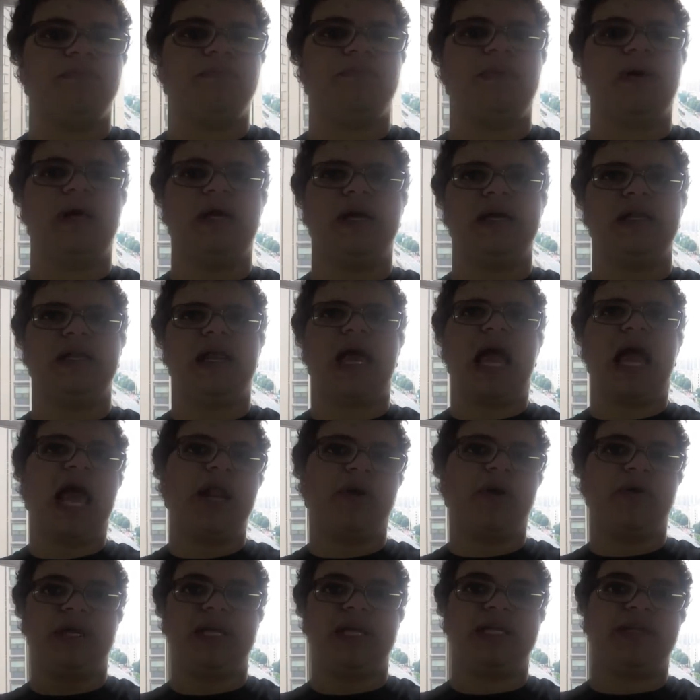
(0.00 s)
but I
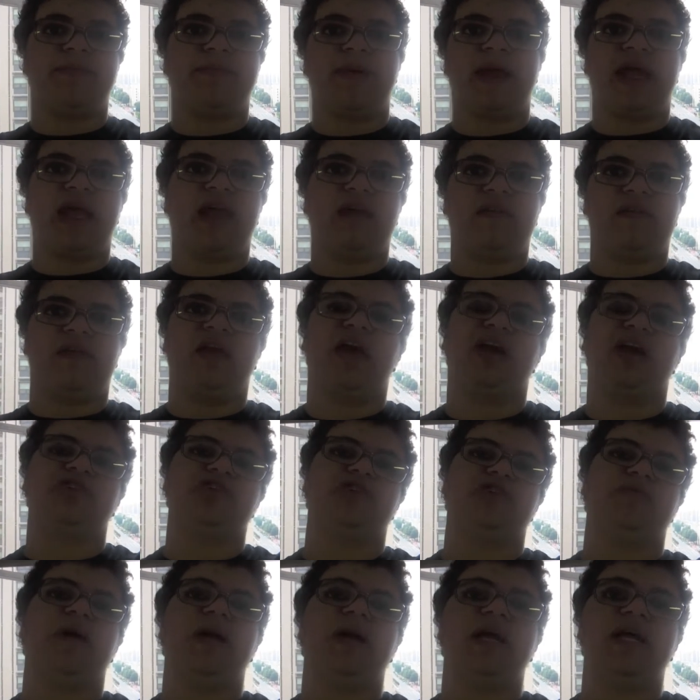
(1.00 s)
don't need to pay the
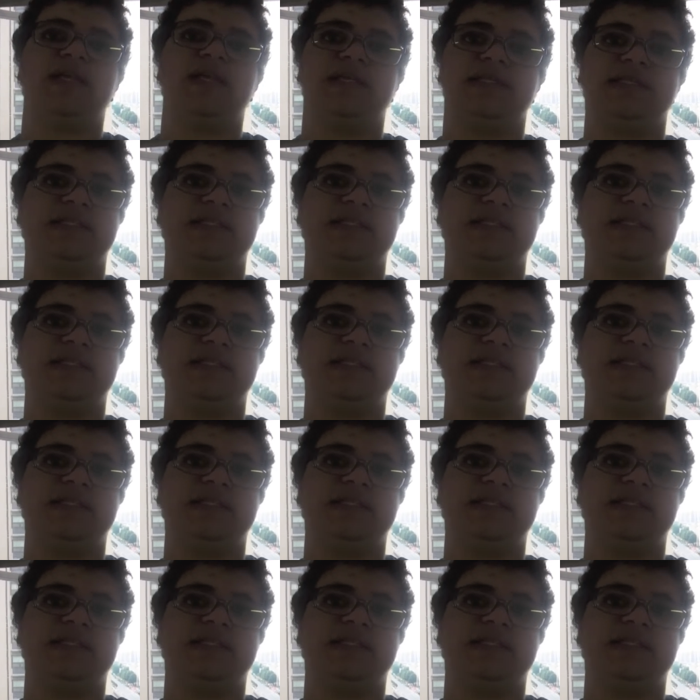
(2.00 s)
extra money to